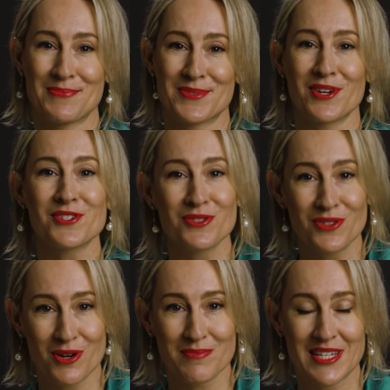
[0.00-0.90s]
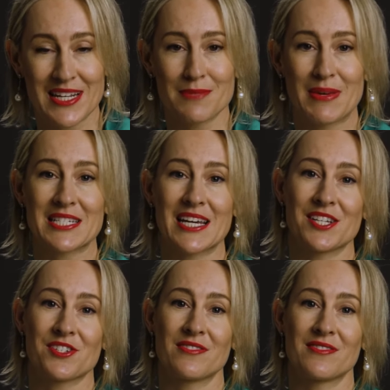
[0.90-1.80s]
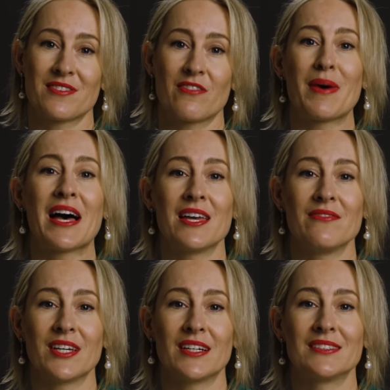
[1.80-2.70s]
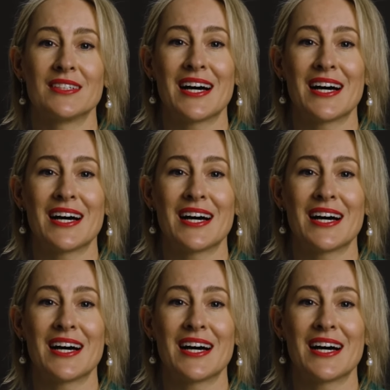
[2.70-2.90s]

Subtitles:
Social norms and expectations of behaviour